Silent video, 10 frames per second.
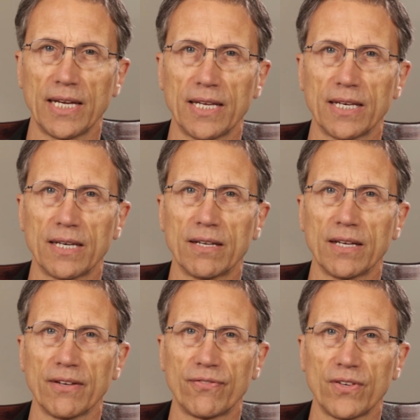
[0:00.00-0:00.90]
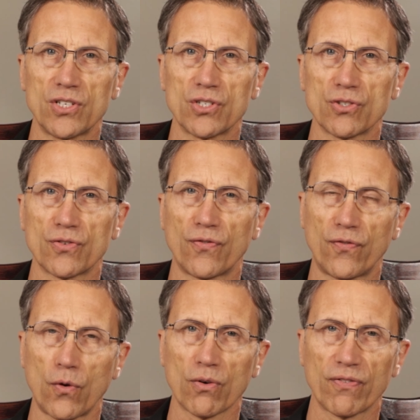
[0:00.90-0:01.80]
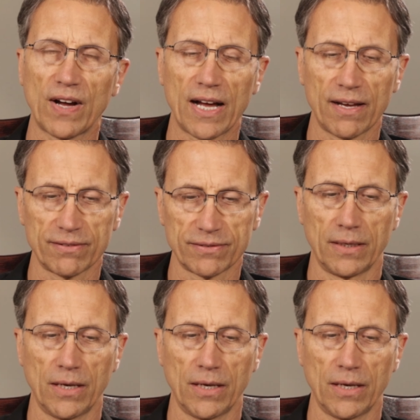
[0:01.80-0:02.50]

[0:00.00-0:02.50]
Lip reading: in Ephesians 4, 5?